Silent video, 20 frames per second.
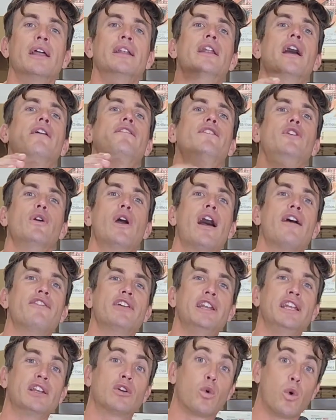Now, if you have
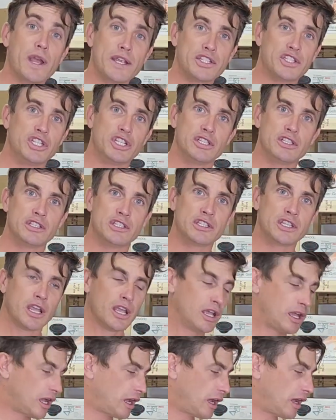any questions
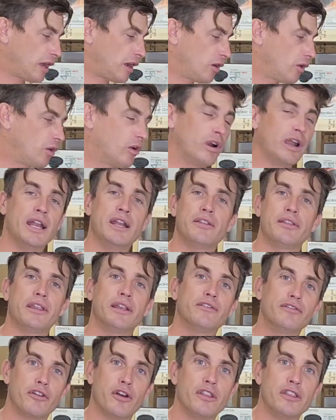or
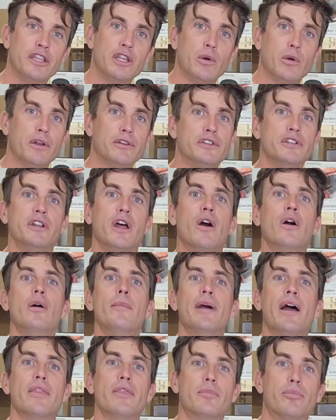anything further you want to know
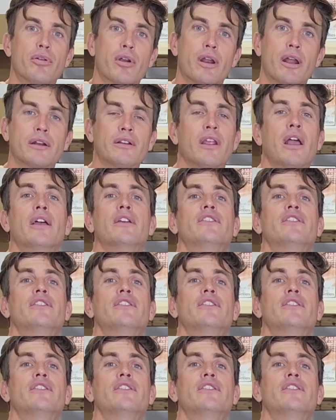about the product,